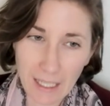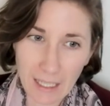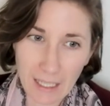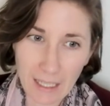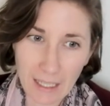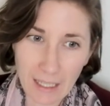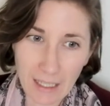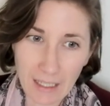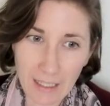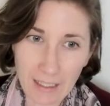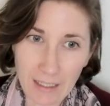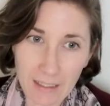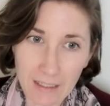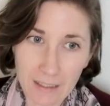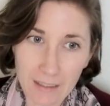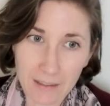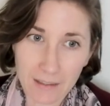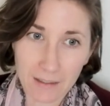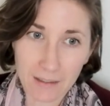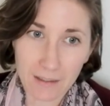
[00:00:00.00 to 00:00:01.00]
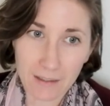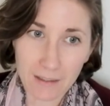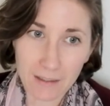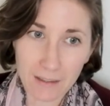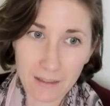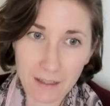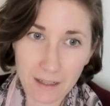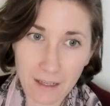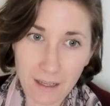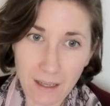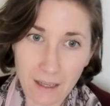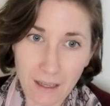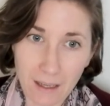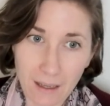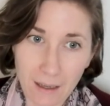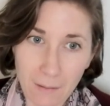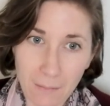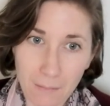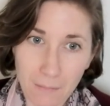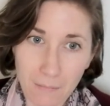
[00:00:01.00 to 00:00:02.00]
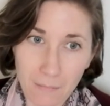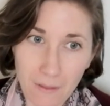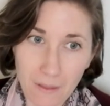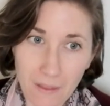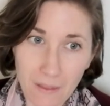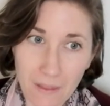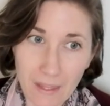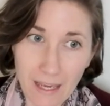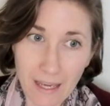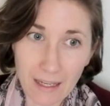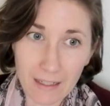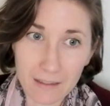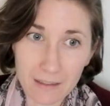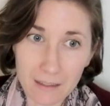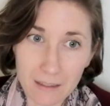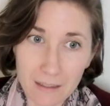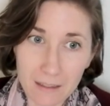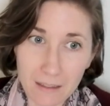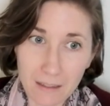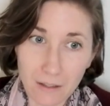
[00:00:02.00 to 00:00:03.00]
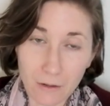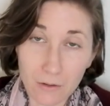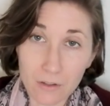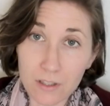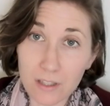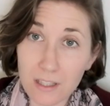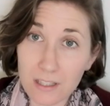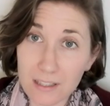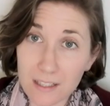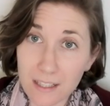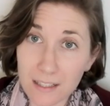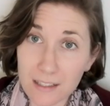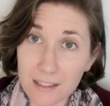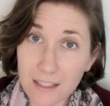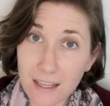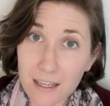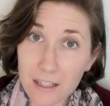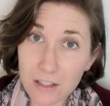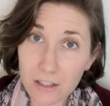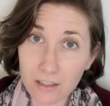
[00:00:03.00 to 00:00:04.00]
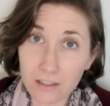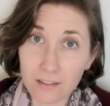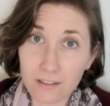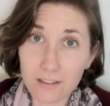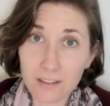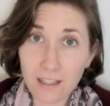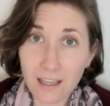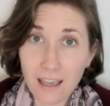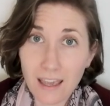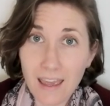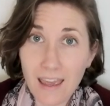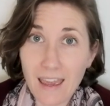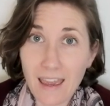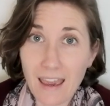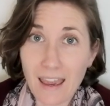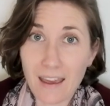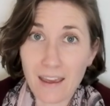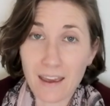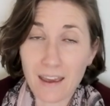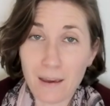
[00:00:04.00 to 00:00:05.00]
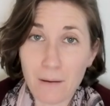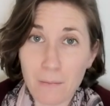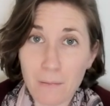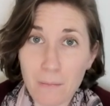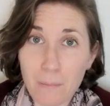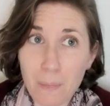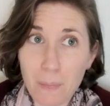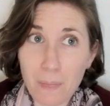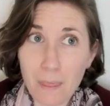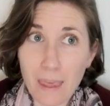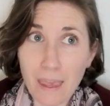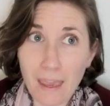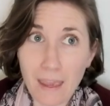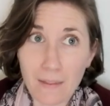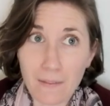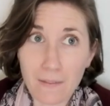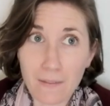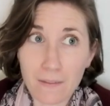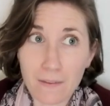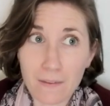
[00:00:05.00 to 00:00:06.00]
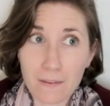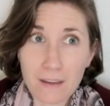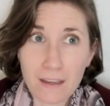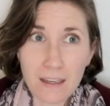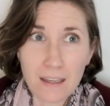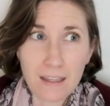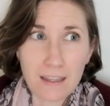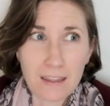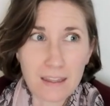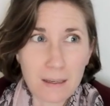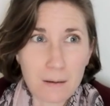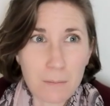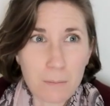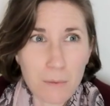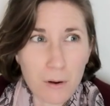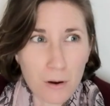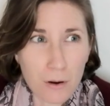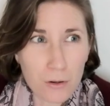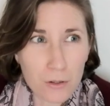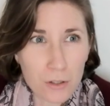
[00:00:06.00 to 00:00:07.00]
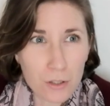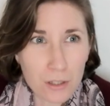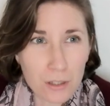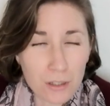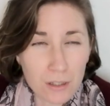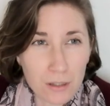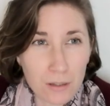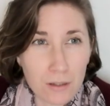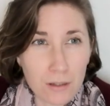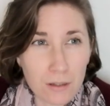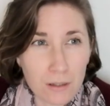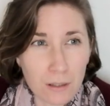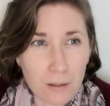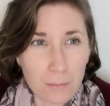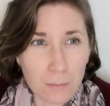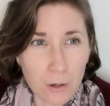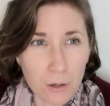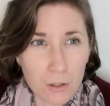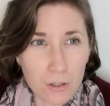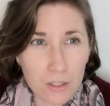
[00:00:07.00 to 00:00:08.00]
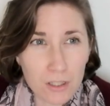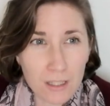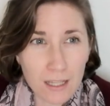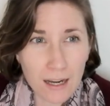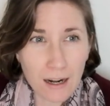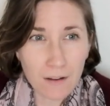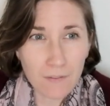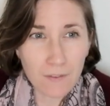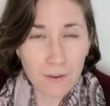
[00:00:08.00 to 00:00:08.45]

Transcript: and um, that those are the sensations um, and the emotion the emotion that I